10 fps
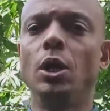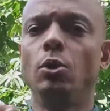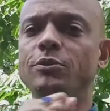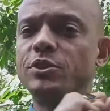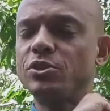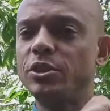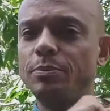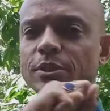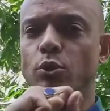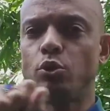or
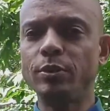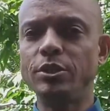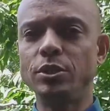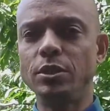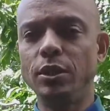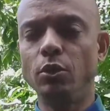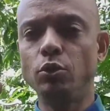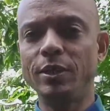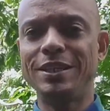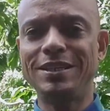scripting
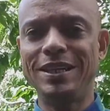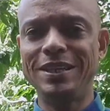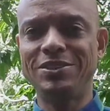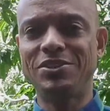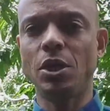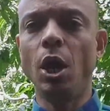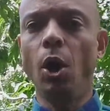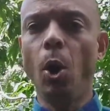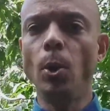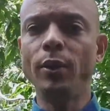automated tests
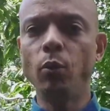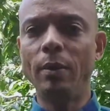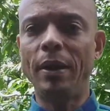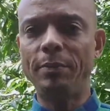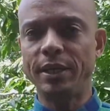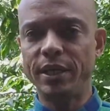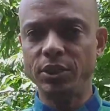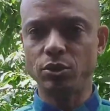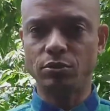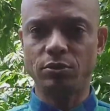on a web
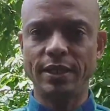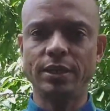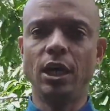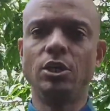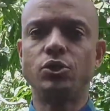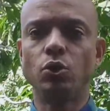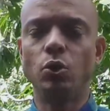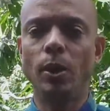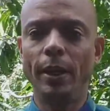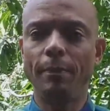application, right? So